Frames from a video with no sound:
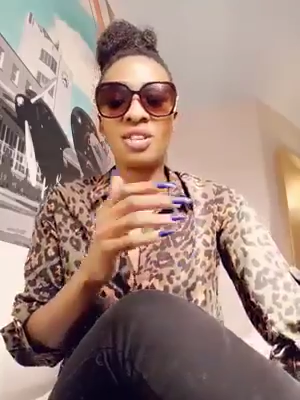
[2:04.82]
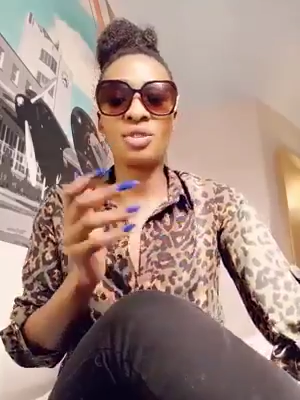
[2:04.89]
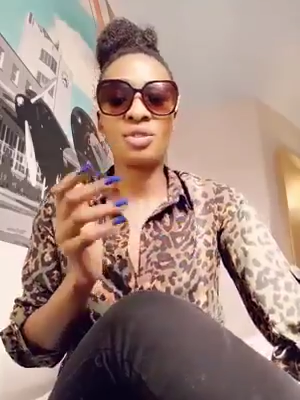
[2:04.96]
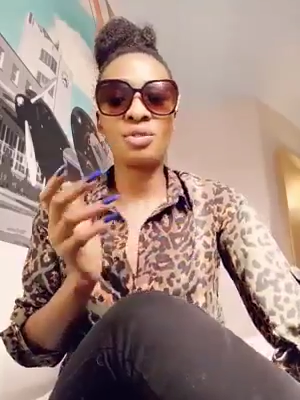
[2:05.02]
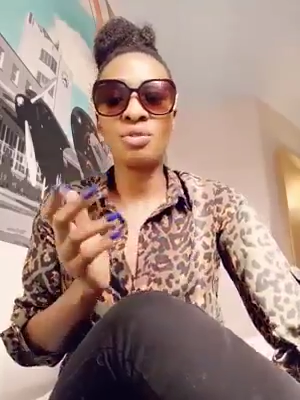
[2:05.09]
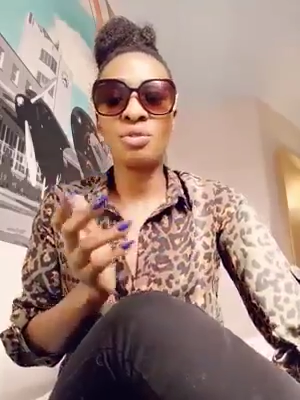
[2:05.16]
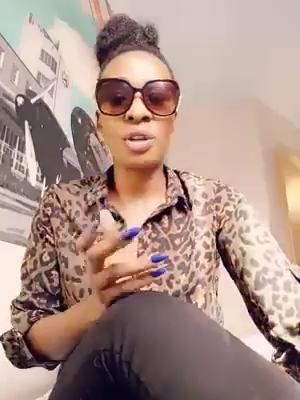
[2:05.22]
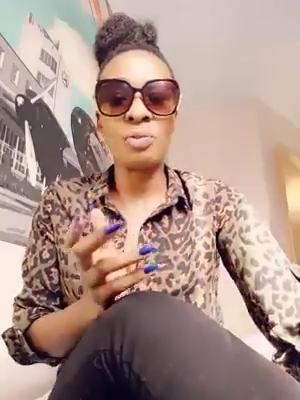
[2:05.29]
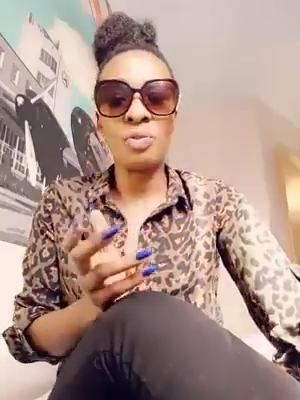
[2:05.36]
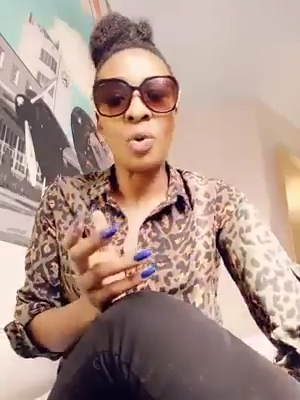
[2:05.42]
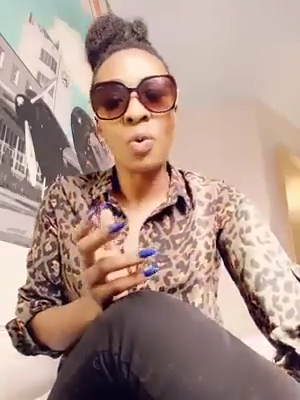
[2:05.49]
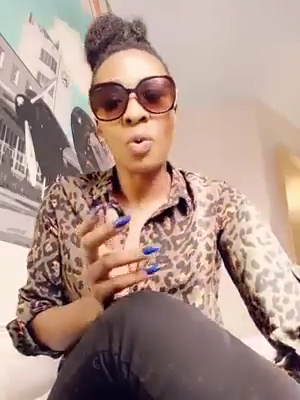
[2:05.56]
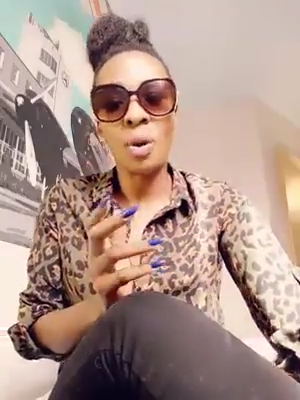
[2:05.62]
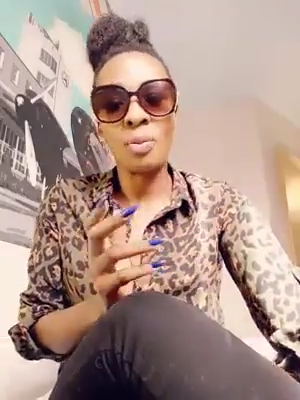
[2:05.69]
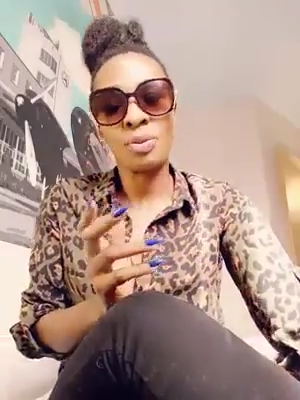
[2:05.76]
is not
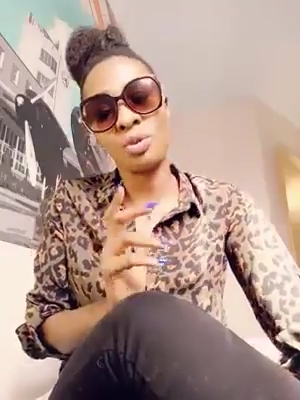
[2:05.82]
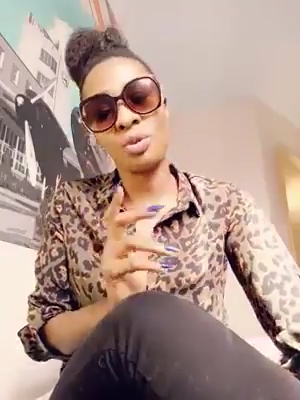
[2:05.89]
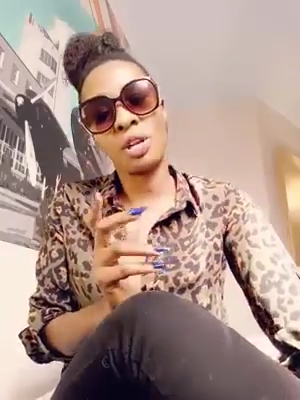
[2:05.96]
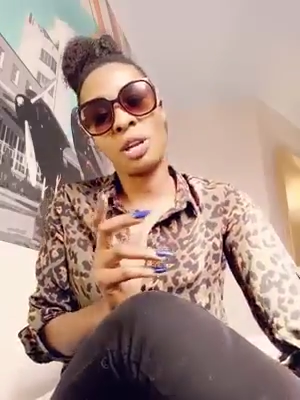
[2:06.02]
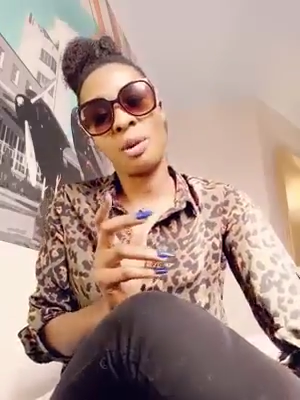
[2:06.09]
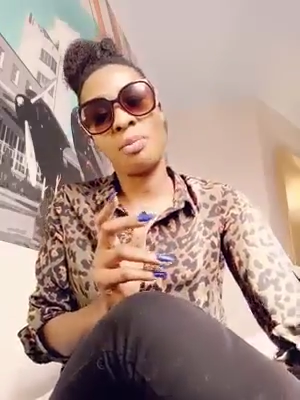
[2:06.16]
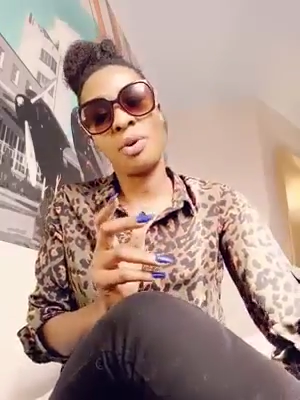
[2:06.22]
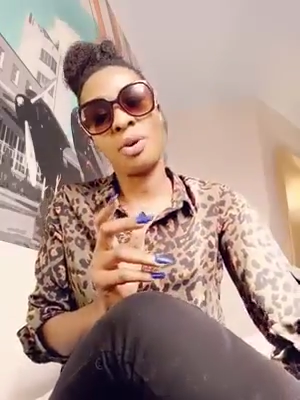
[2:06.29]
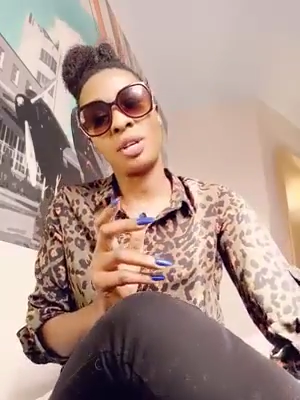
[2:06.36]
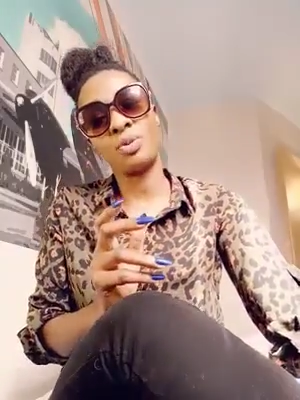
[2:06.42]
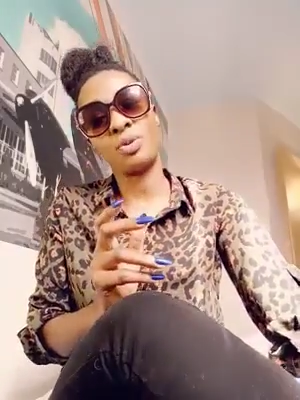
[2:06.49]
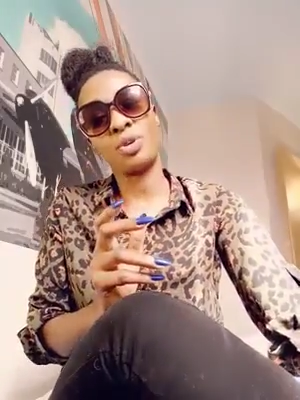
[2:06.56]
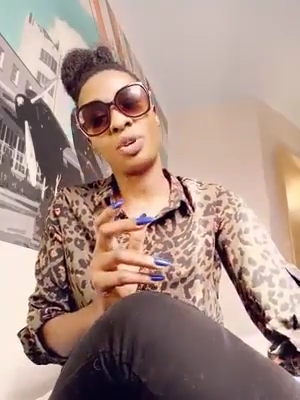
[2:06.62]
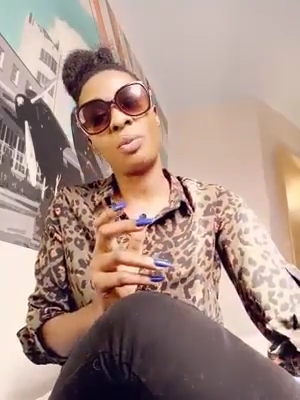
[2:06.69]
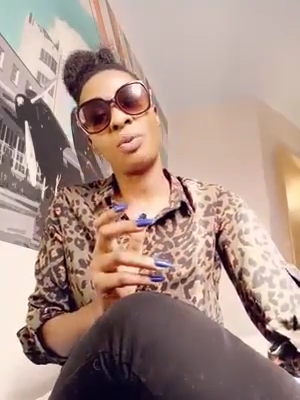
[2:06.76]
who I'm talking about.
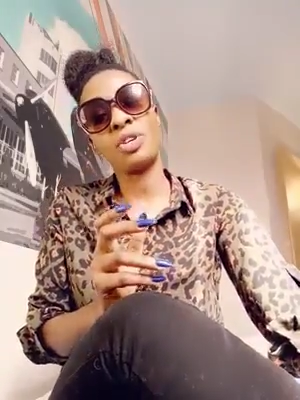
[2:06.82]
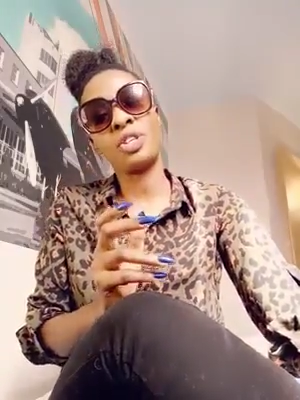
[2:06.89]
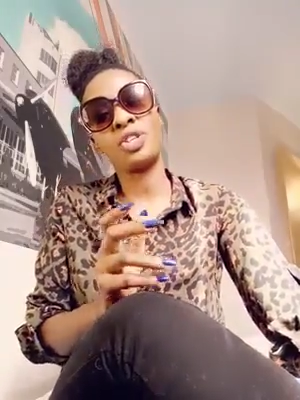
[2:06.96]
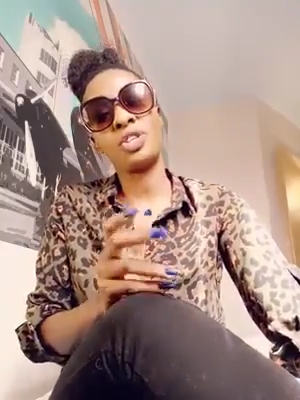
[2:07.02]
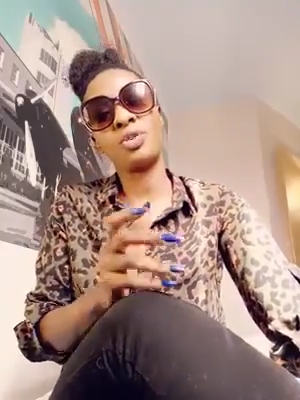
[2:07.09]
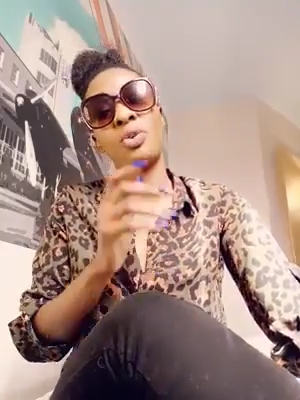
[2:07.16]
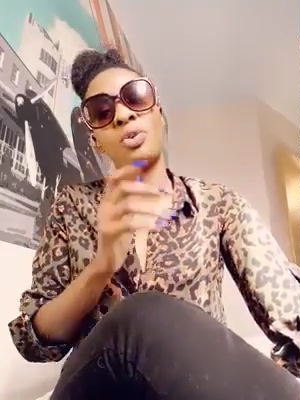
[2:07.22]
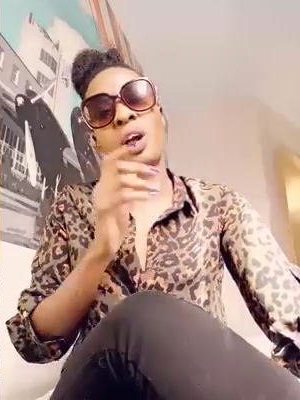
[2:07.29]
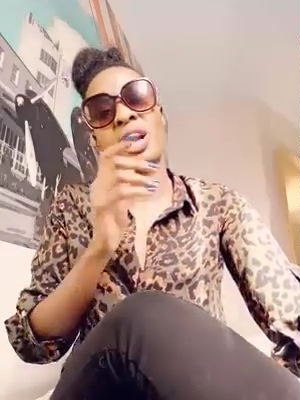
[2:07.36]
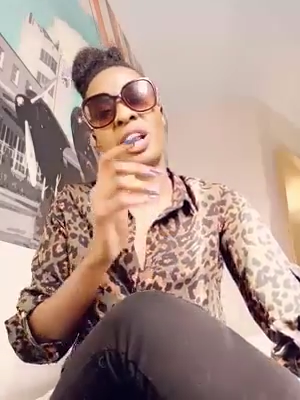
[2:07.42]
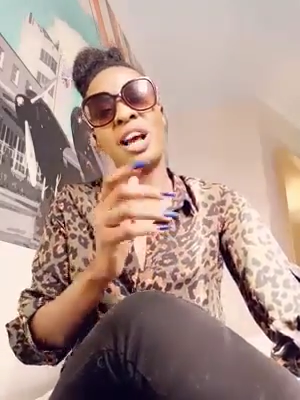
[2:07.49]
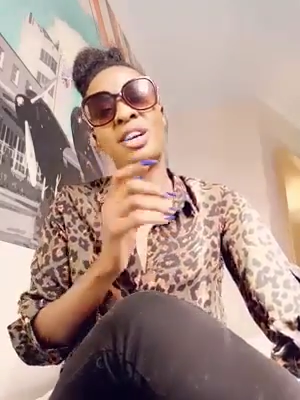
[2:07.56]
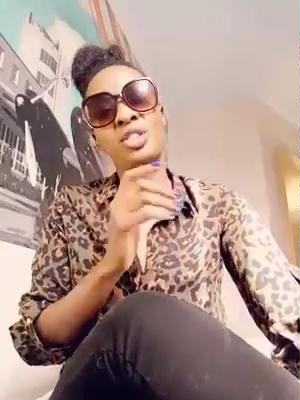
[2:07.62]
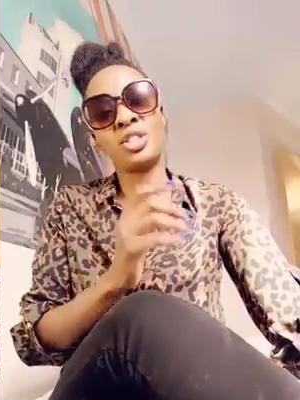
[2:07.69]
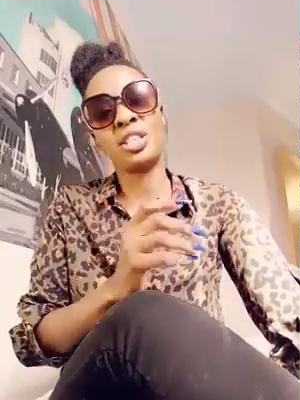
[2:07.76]
I'm talking about a chick who can
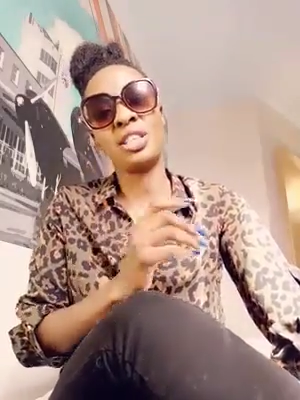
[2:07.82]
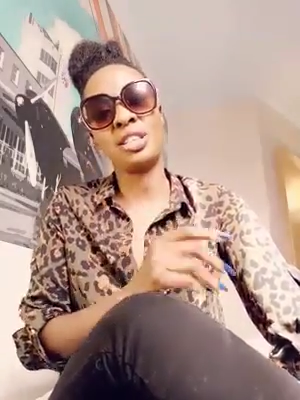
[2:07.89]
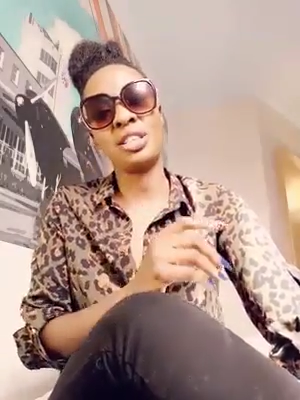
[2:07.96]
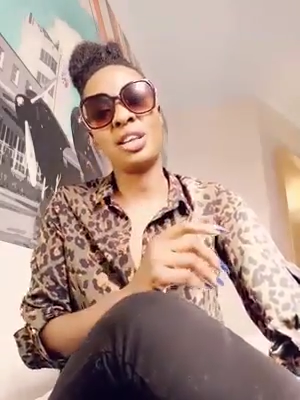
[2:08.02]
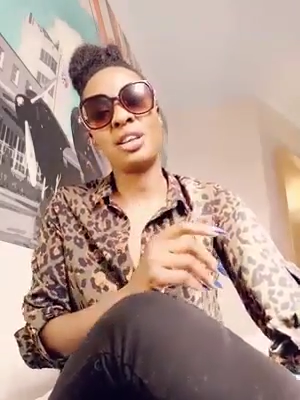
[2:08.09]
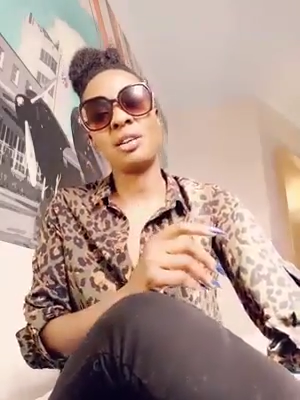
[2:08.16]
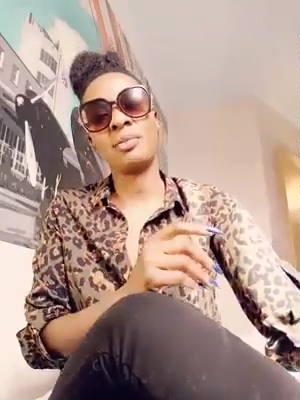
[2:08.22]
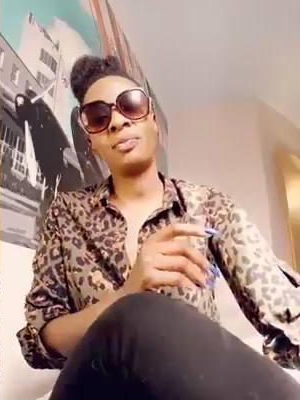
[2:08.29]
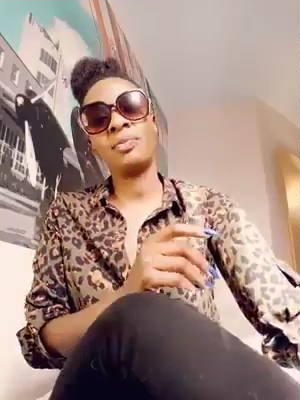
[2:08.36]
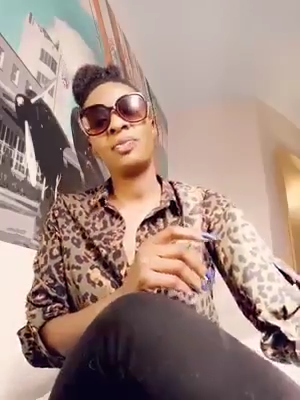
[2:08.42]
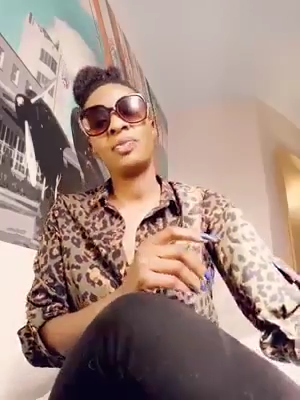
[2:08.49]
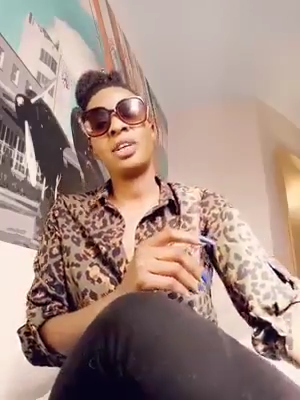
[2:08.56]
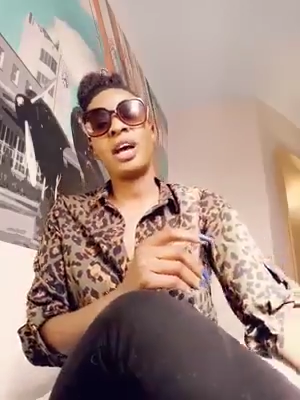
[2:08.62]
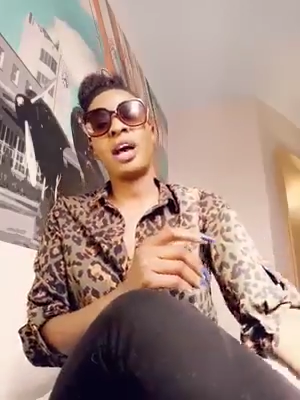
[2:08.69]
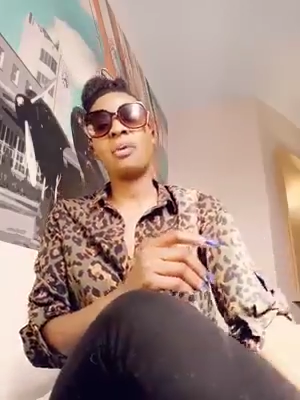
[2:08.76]
actually sing.
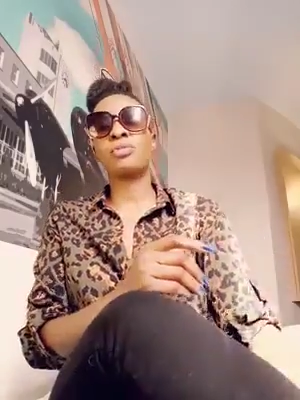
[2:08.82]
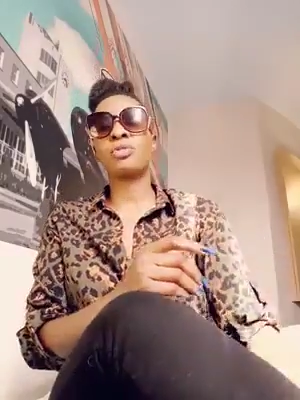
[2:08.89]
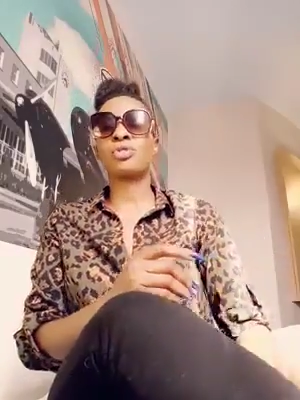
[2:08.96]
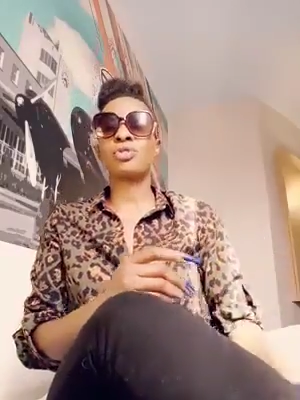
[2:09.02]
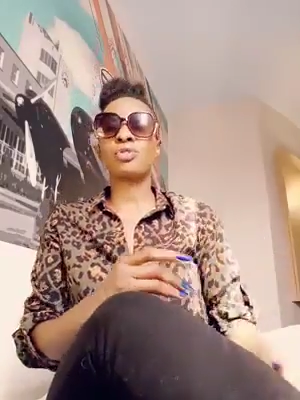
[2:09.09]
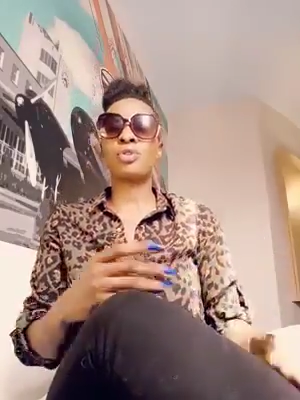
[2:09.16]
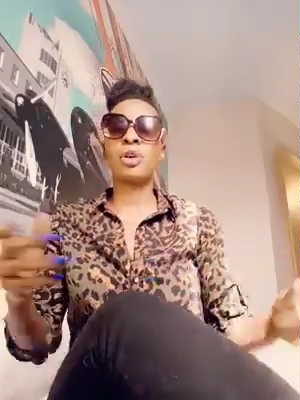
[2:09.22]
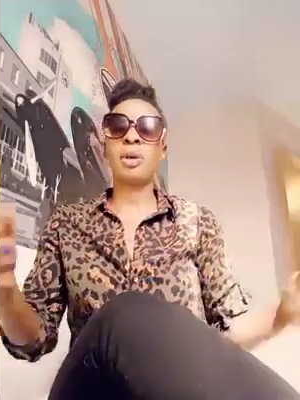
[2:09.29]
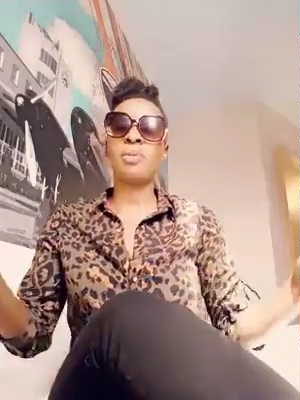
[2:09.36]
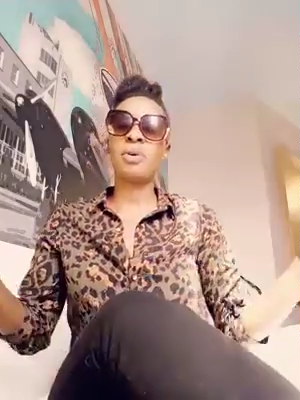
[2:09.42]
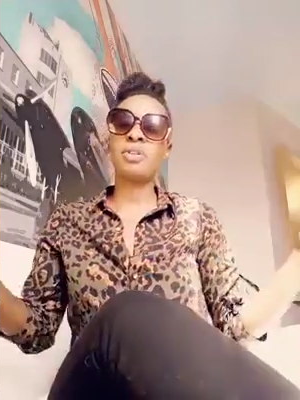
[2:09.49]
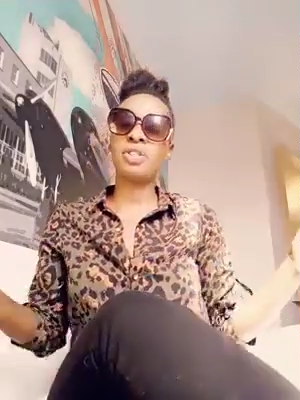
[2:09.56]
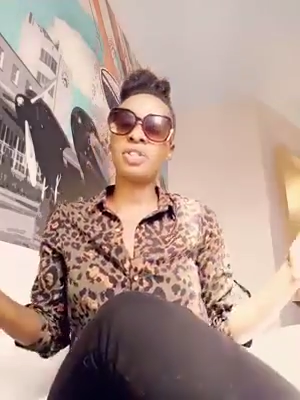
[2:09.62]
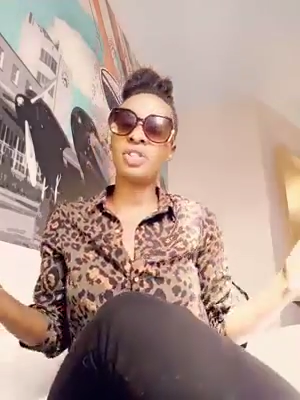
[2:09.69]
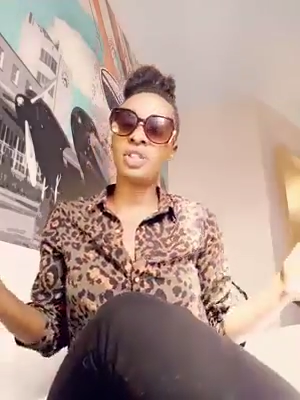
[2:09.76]
I'm not talking
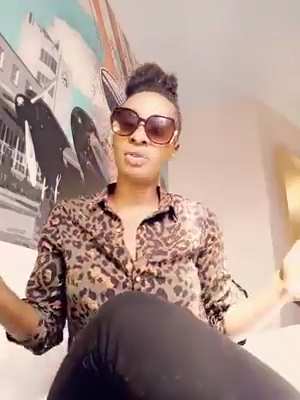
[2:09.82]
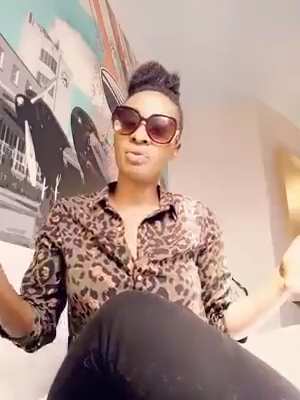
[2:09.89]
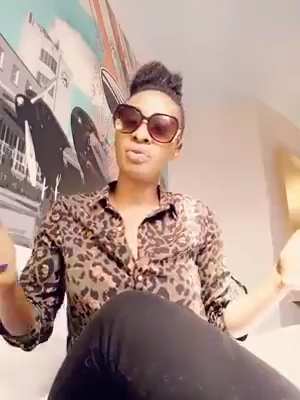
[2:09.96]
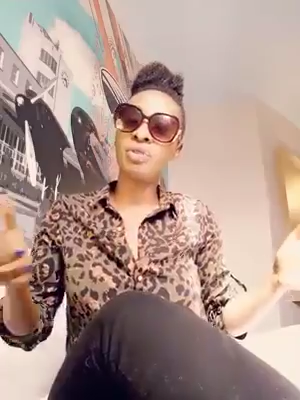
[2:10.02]
about the chick who